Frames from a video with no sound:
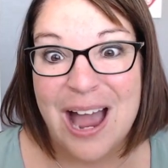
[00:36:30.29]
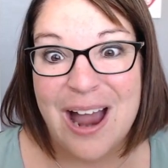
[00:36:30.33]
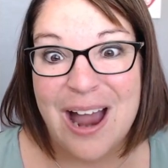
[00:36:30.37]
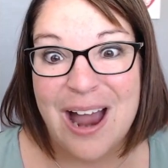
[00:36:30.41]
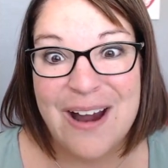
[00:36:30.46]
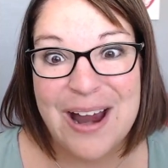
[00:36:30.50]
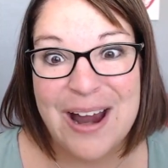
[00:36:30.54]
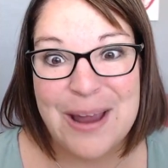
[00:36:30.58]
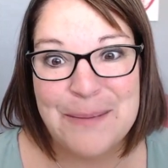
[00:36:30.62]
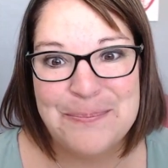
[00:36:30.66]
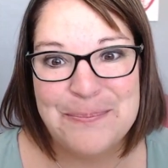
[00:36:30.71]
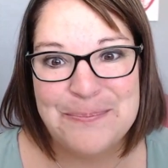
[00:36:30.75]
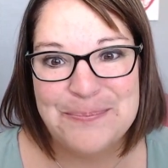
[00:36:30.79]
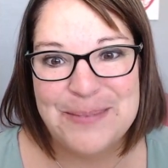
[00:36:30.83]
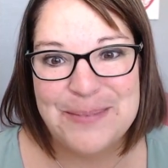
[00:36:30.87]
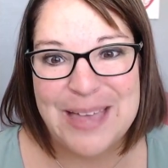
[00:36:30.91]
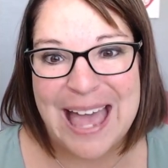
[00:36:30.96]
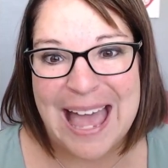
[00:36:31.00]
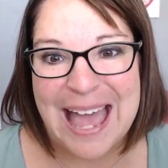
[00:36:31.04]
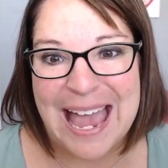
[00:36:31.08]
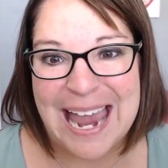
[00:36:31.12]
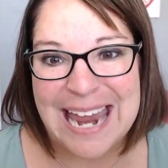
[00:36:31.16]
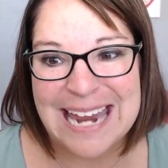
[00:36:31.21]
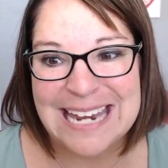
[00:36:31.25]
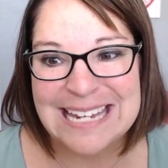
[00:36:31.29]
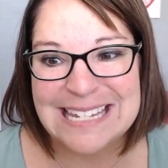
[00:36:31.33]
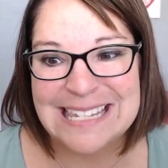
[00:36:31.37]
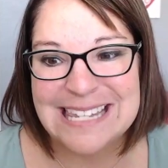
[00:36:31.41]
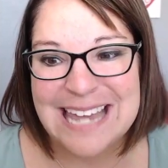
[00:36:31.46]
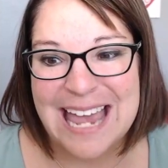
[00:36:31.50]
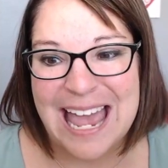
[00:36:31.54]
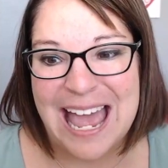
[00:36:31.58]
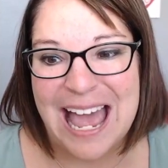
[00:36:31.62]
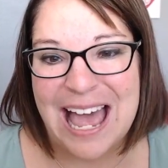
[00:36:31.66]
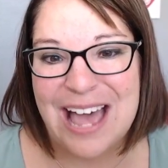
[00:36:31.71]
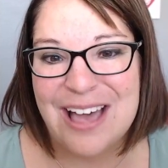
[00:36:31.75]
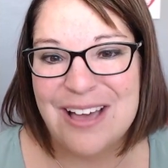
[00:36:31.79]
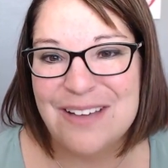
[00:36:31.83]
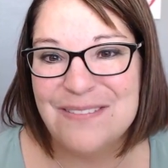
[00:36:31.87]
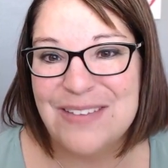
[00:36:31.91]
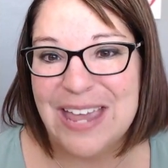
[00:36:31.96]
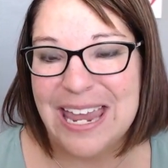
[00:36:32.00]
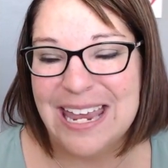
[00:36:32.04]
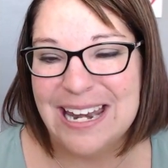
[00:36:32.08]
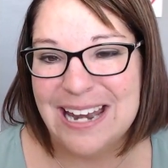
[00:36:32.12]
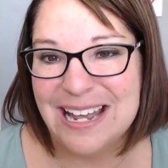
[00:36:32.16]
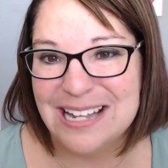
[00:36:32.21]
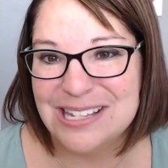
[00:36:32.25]
All right, guys, have
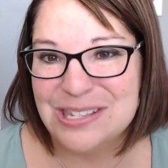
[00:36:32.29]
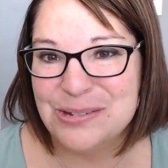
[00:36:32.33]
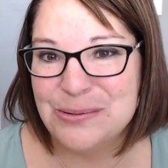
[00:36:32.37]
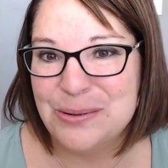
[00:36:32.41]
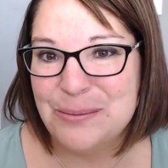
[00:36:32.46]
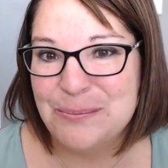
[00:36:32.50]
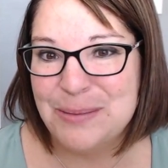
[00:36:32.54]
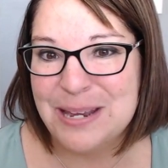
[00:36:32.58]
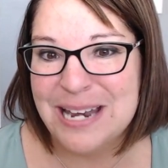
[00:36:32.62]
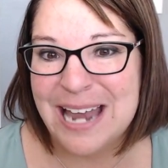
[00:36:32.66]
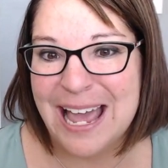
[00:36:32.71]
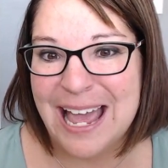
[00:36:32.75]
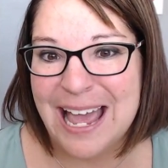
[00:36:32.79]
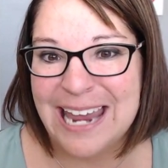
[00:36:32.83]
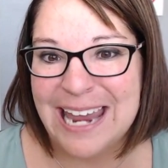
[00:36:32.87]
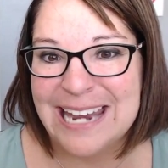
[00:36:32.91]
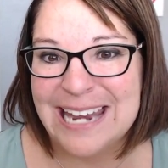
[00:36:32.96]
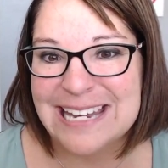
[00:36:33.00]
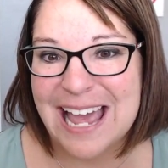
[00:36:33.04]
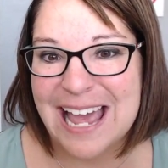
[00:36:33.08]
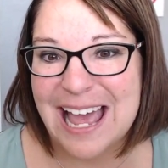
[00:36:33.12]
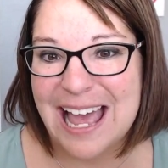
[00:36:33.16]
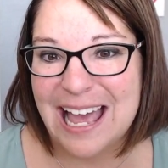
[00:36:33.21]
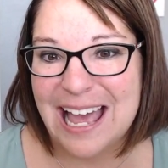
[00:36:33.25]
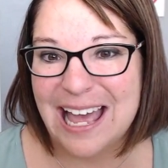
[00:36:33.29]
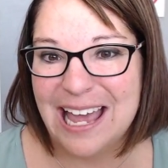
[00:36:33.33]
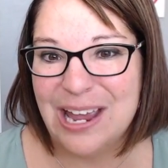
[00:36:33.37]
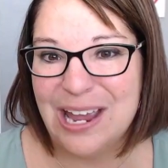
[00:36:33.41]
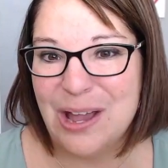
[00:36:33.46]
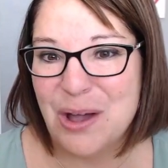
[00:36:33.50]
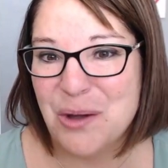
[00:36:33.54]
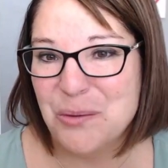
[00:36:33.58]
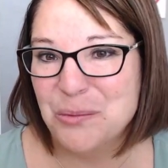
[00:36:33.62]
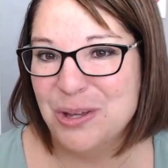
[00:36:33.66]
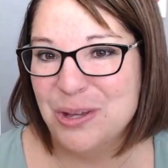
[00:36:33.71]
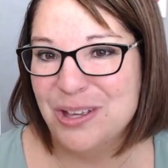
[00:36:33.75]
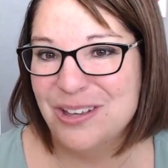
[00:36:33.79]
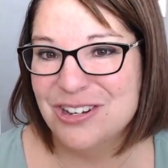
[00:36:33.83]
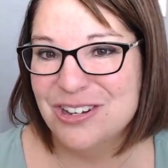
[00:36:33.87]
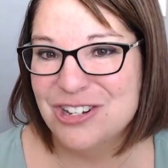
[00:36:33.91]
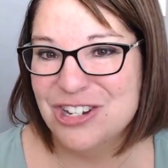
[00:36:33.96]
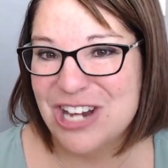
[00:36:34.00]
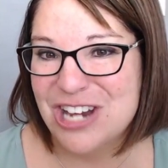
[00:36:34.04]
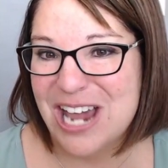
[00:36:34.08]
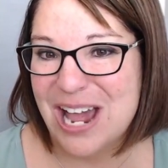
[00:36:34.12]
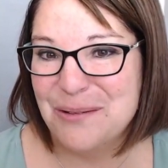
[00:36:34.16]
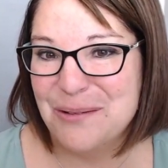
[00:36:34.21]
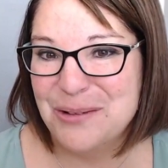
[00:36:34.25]
a Not So Wimpy night. I will
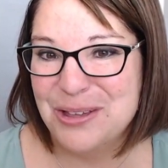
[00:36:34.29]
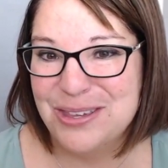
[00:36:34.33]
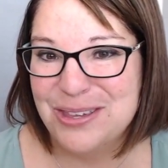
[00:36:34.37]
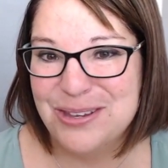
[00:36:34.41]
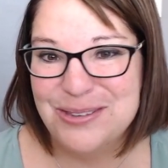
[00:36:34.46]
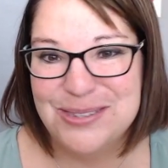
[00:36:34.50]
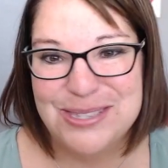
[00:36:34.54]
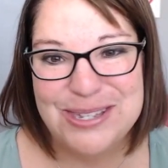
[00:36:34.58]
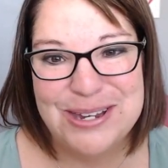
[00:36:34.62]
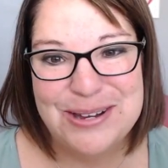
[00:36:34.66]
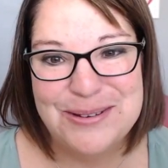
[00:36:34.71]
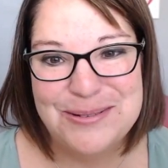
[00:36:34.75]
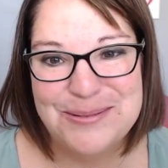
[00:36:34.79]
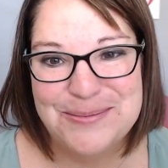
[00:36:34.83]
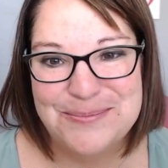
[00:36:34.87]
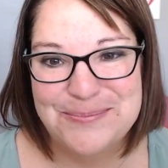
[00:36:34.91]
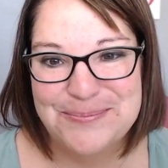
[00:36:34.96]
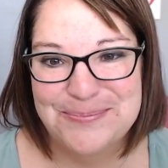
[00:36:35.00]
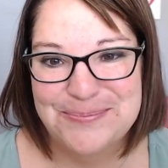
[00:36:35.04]
chat with you soon.